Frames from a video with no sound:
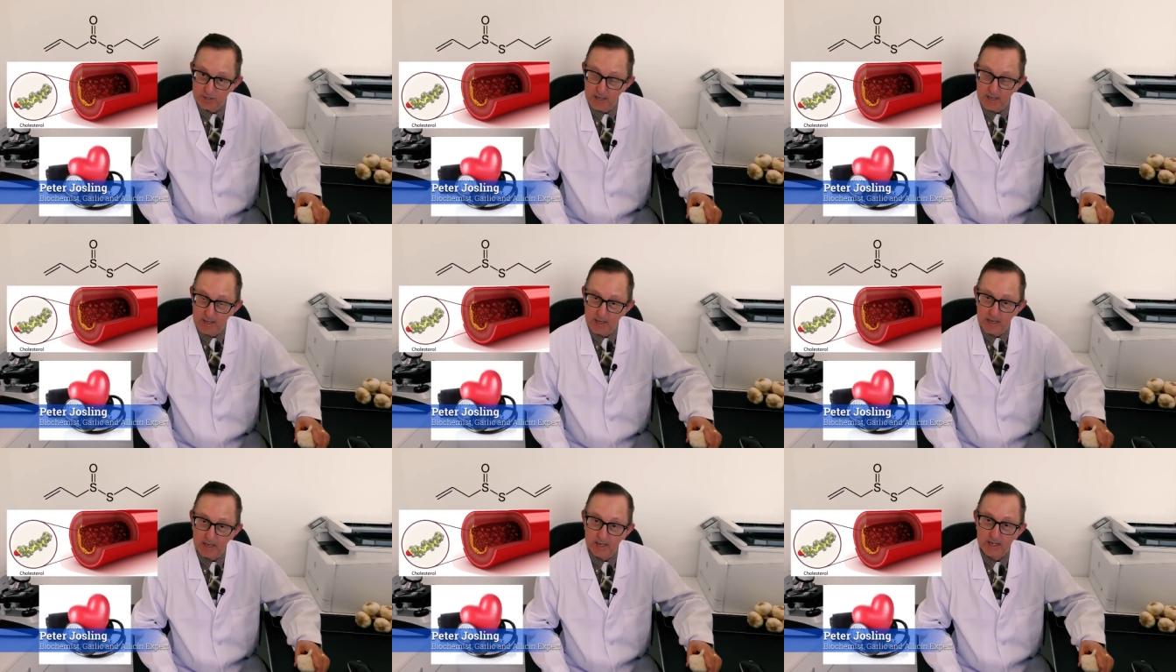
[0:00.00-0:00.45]

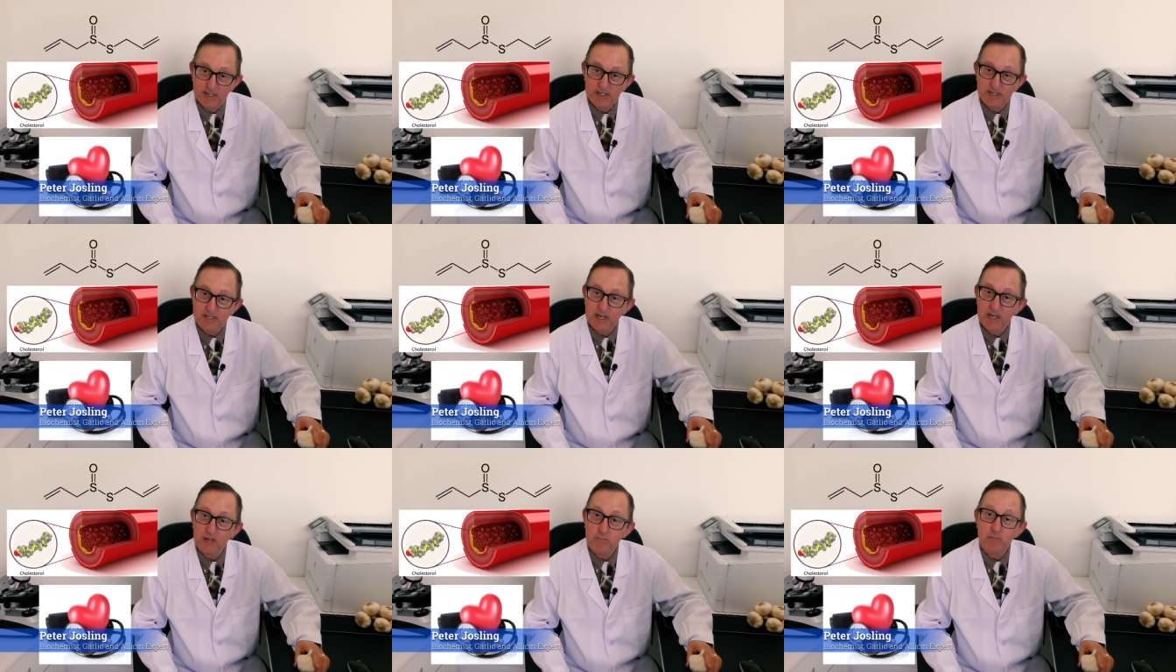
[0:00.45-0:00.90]
And
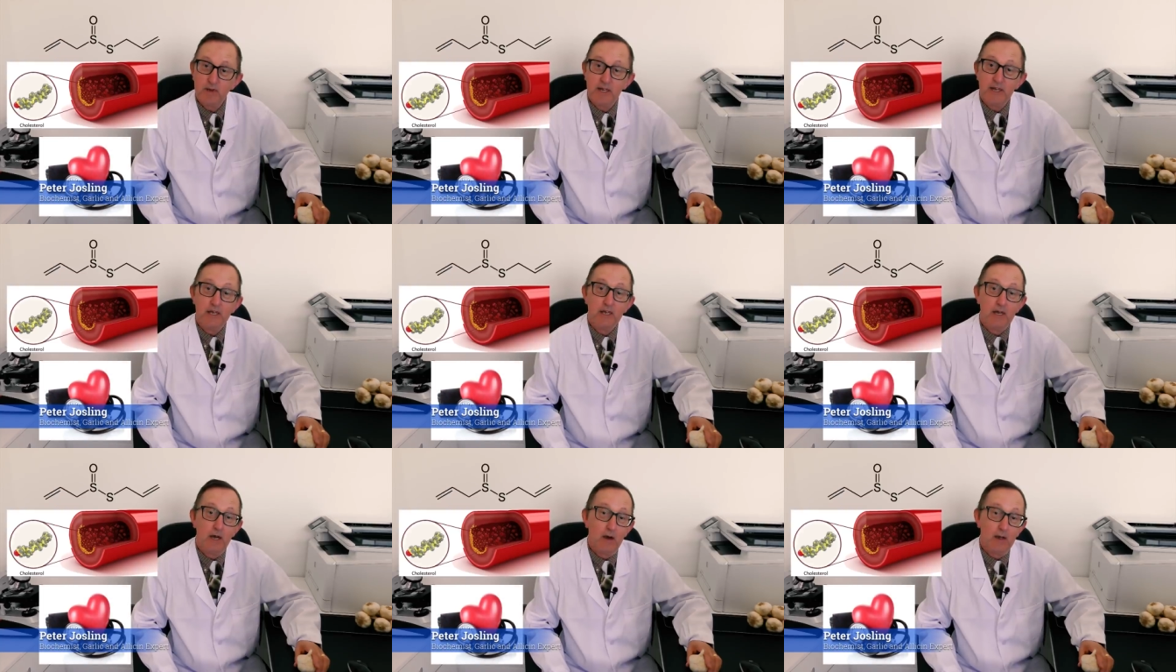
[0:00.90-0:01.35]
indeed, many
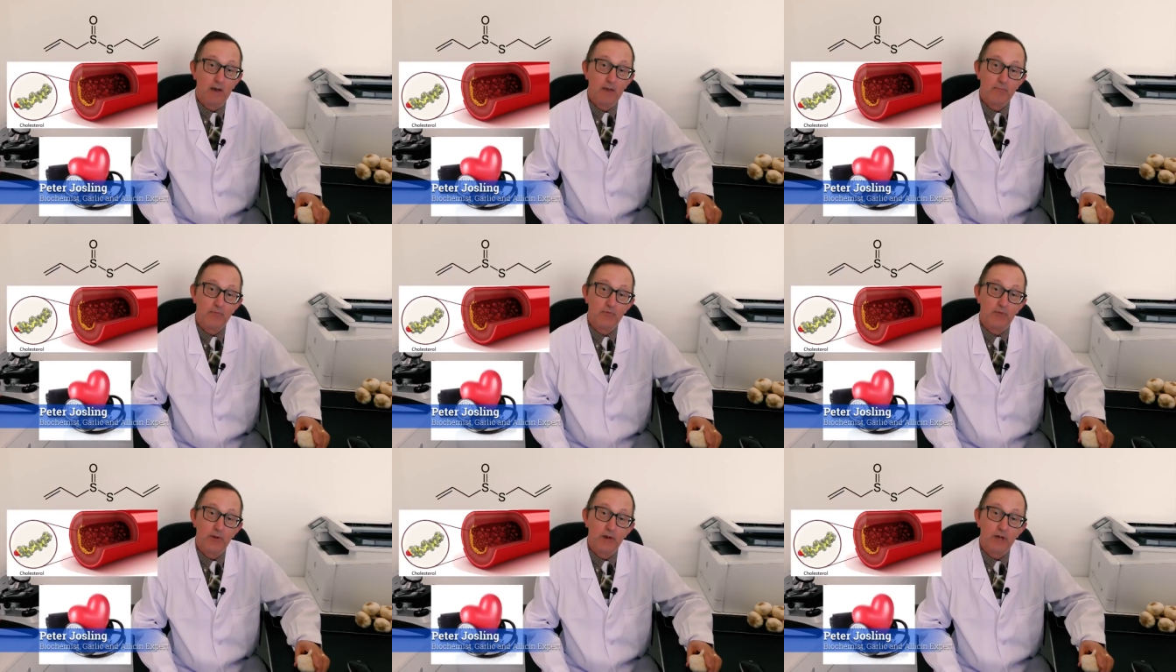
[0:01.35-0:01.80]
garlic
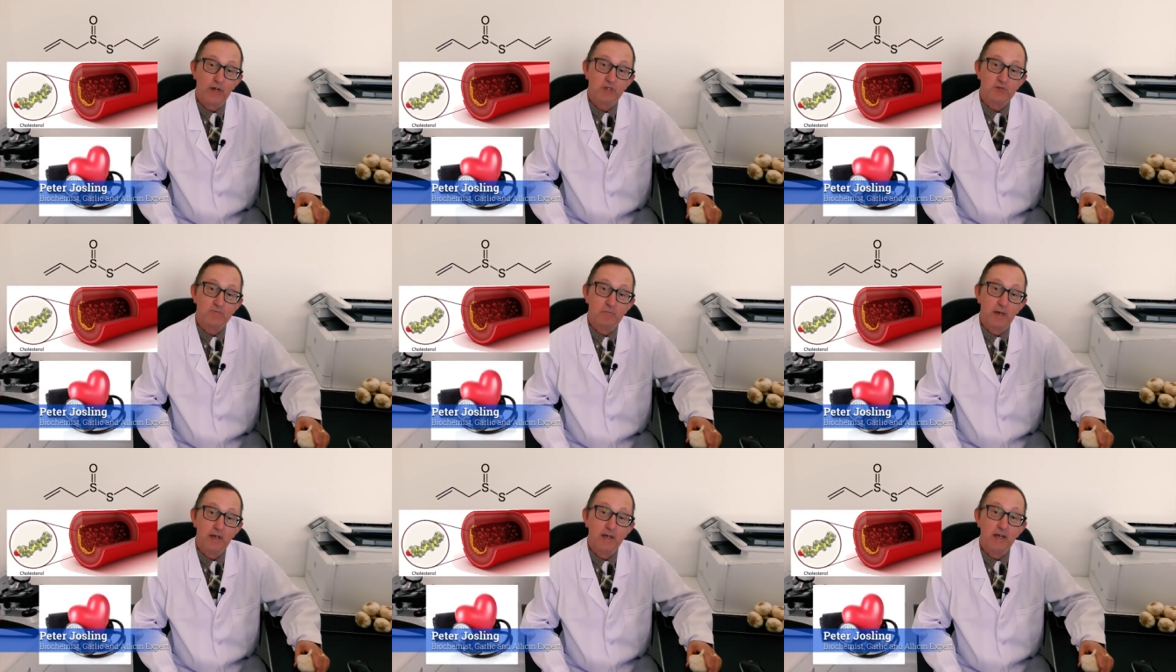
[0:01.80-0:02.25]
products
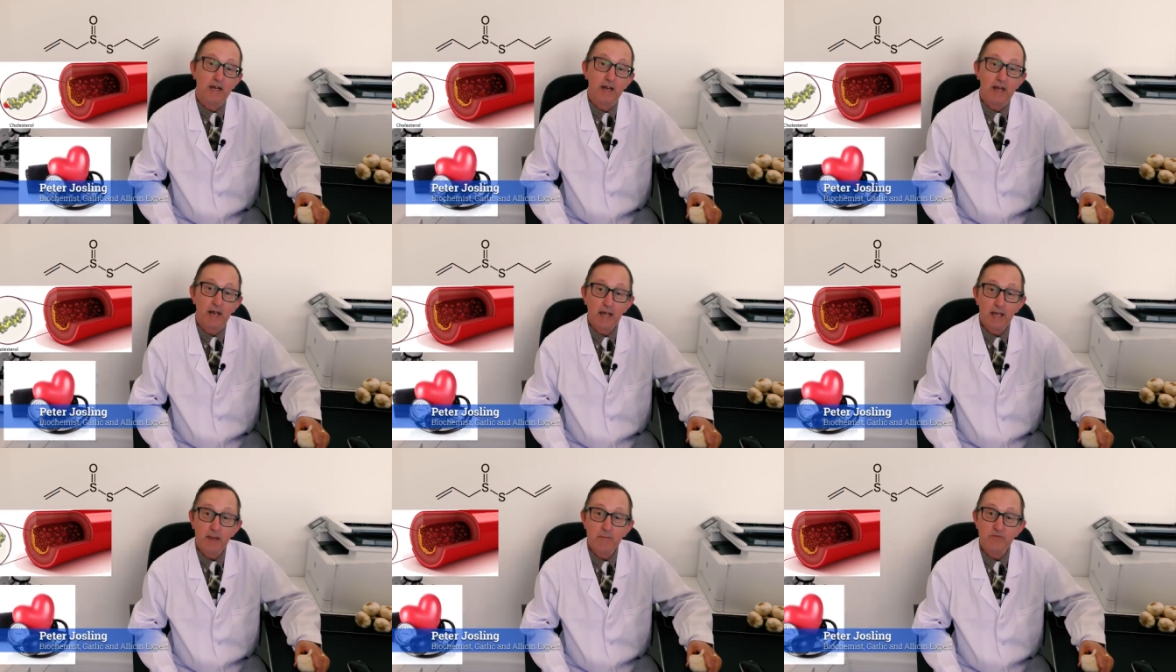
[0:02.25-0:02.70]
make
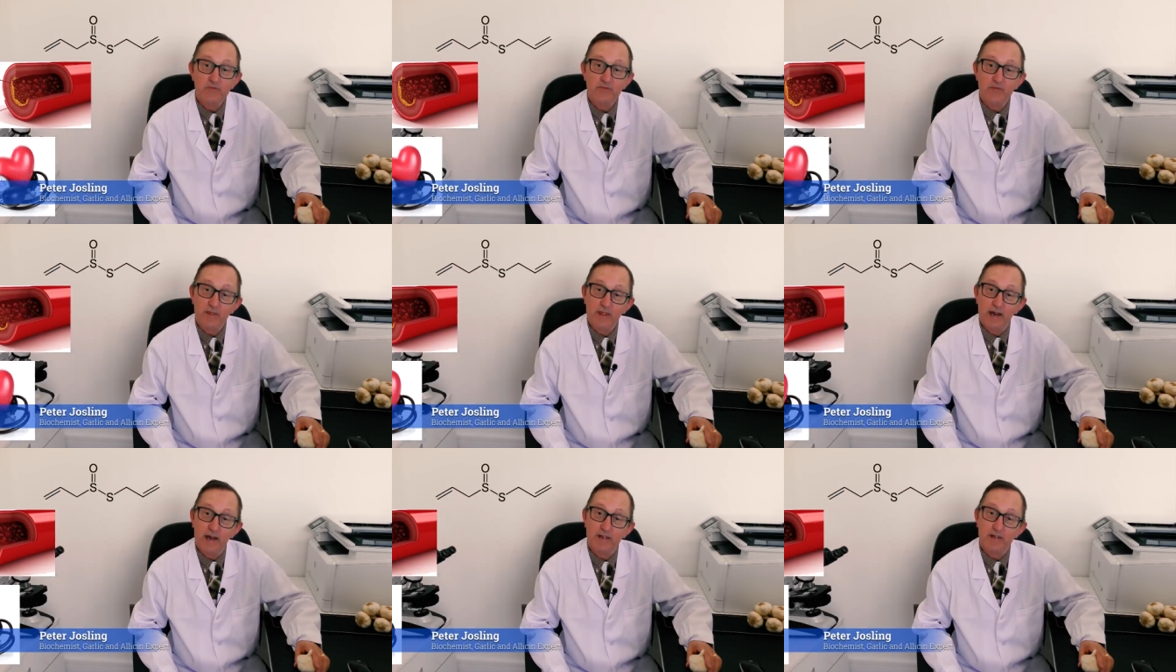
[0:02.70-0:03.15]
claims for
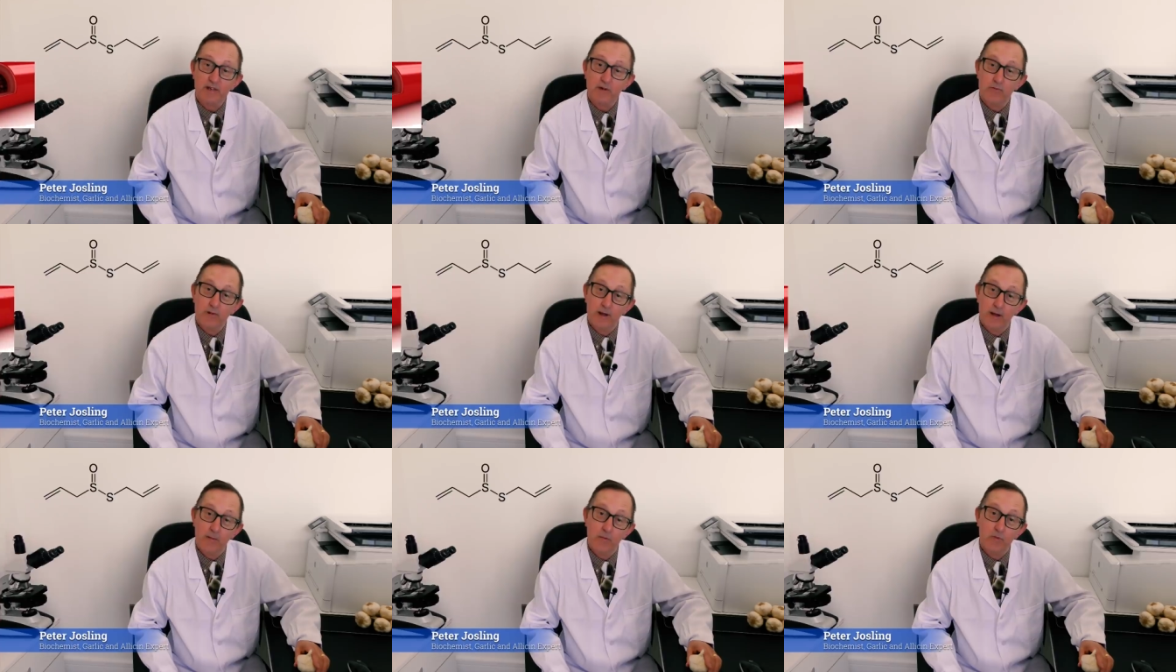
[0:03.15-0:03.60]
that
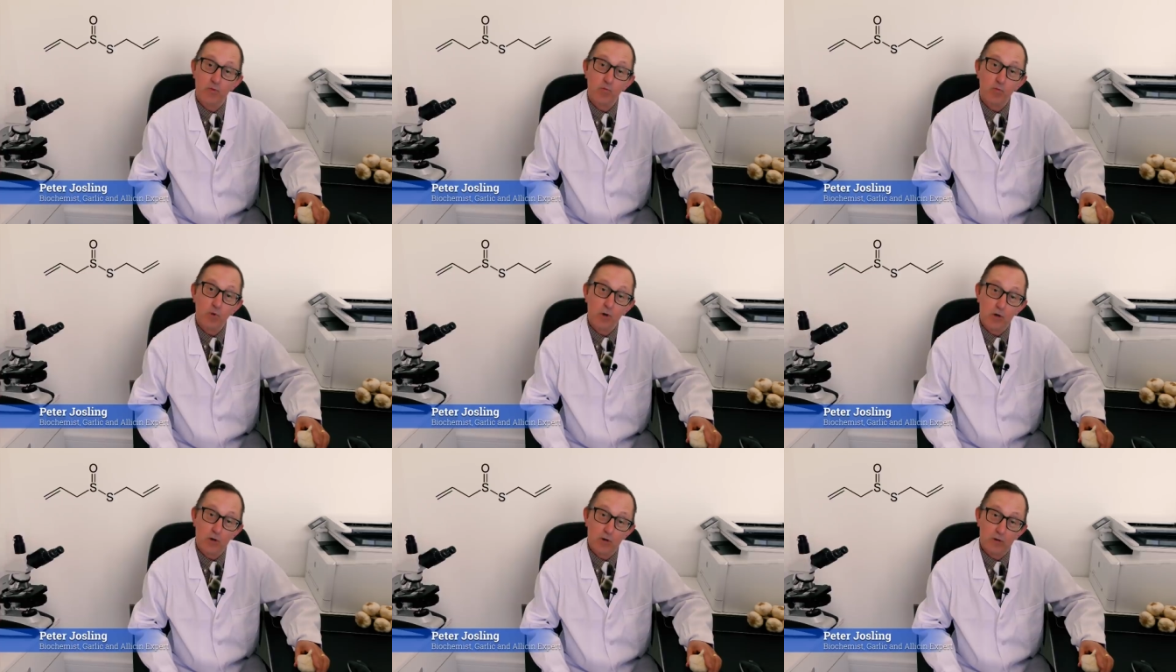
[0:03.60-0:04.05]
around the
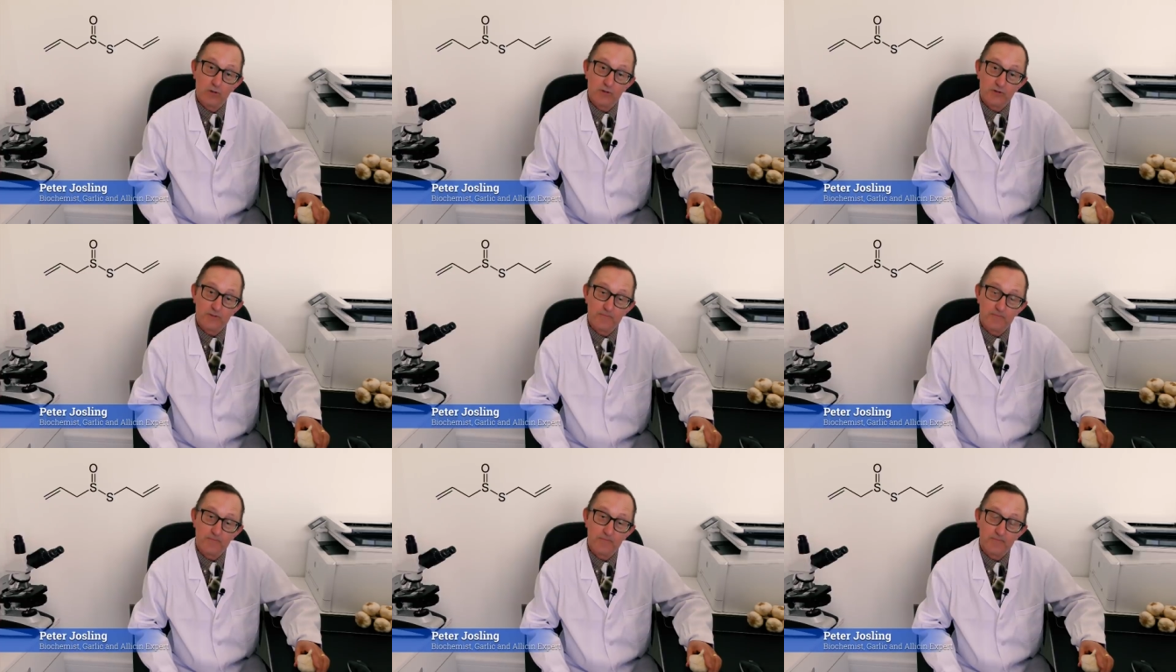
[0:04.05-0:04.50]
world.
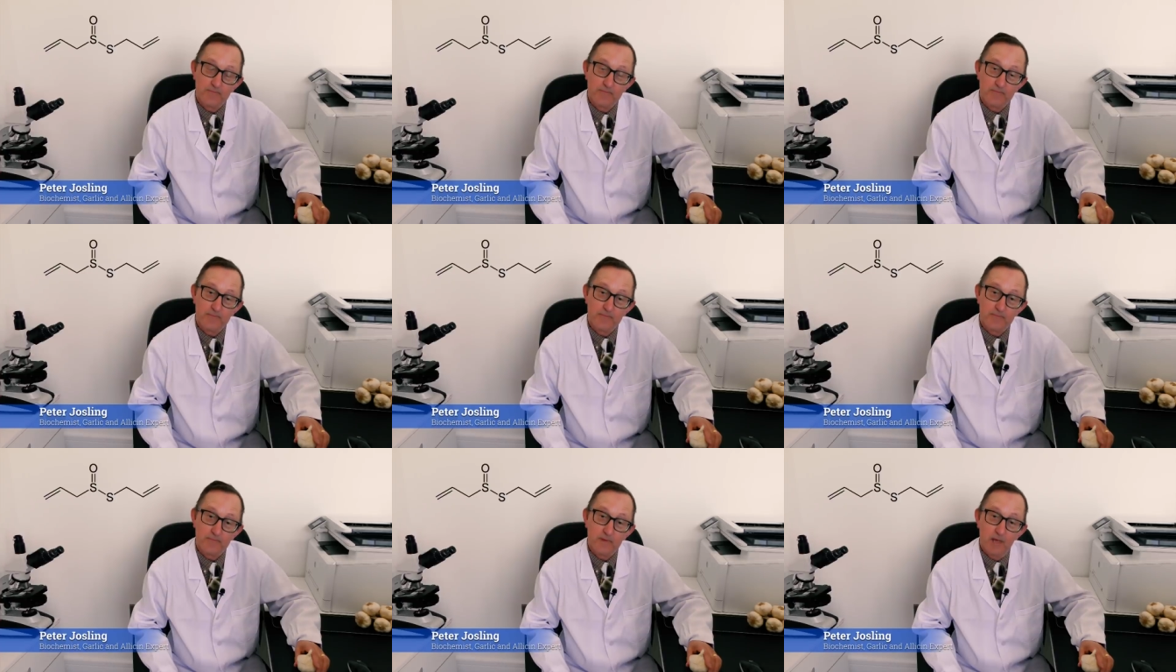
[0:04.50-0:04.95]

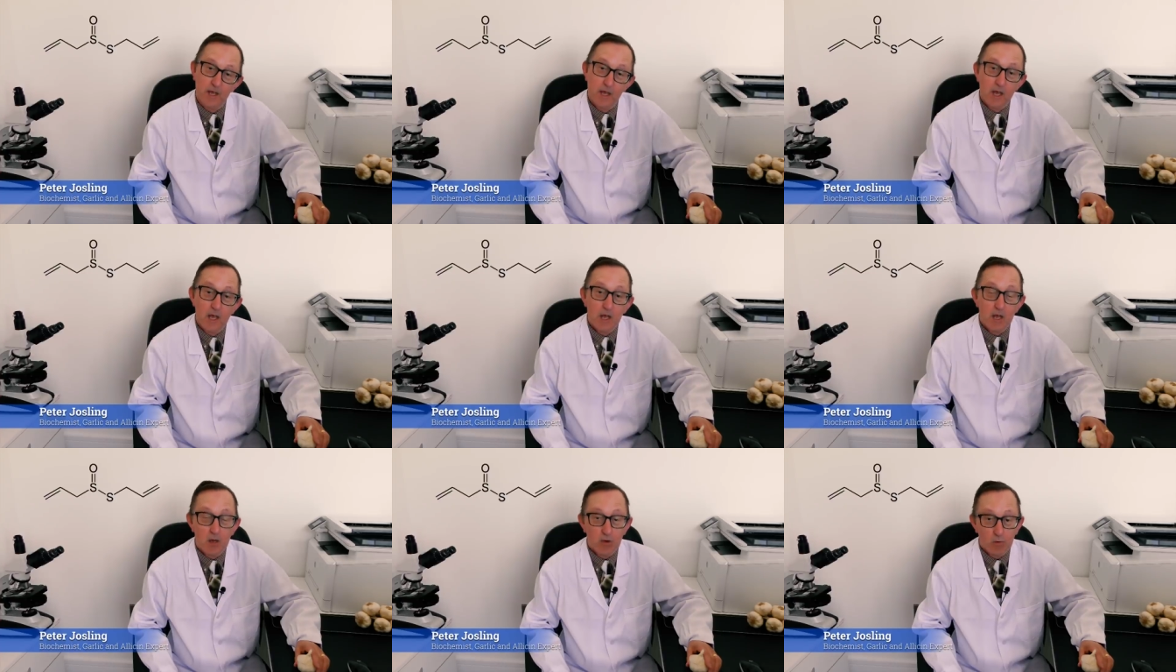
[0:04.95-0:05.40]

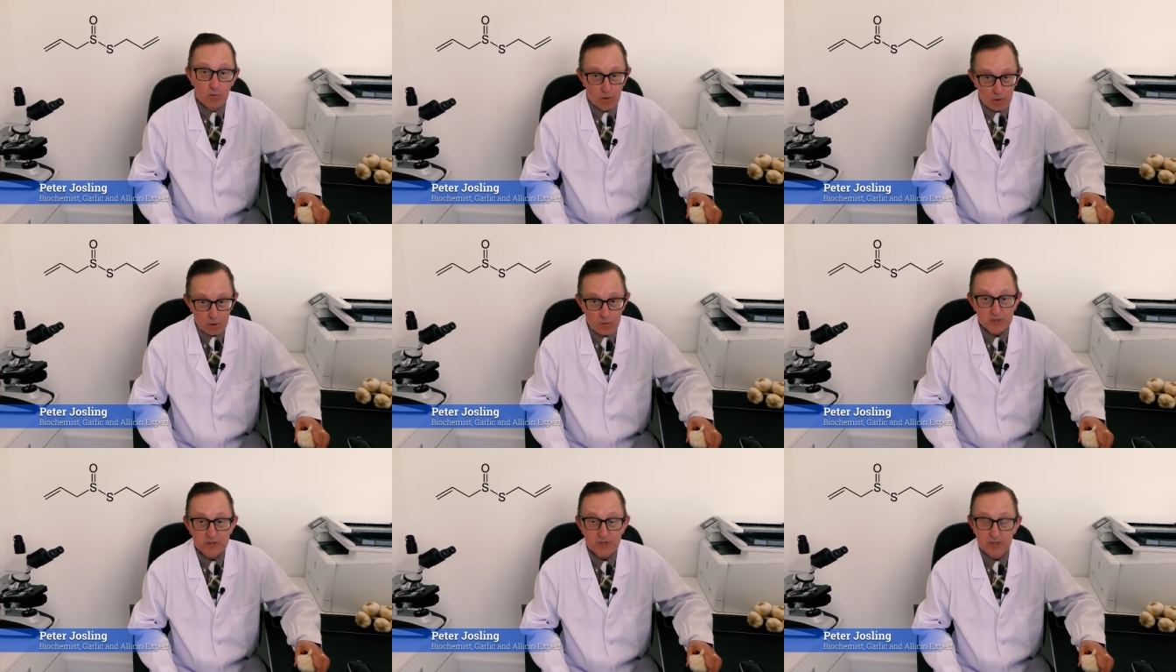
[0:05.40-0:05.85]
We
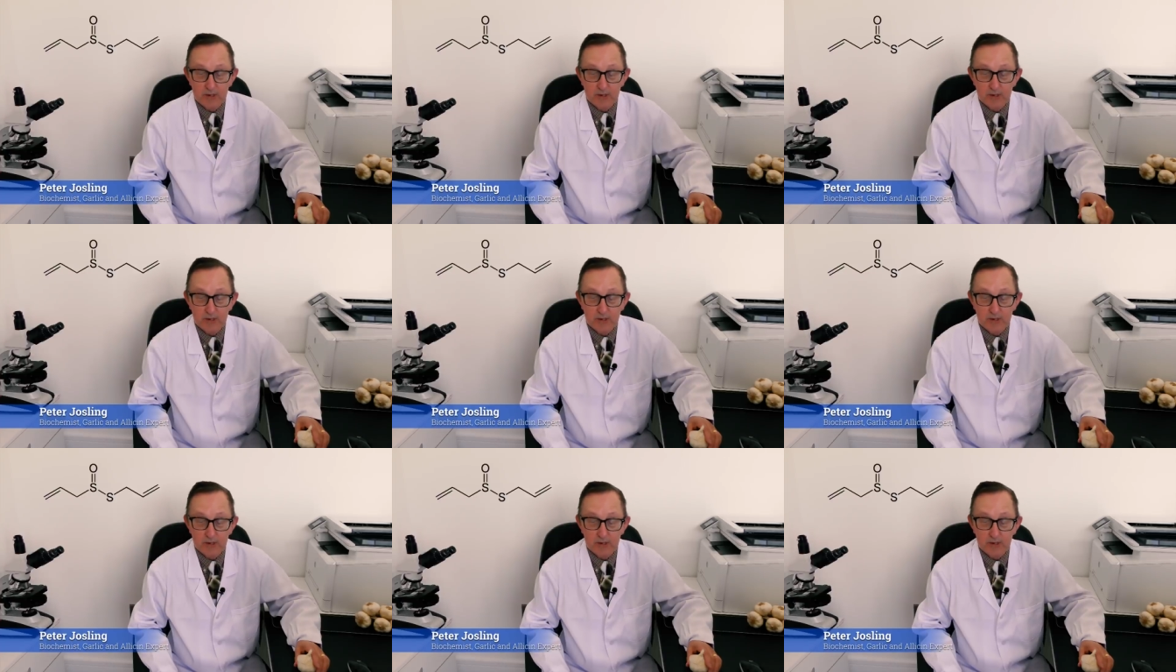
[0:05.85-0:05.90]
also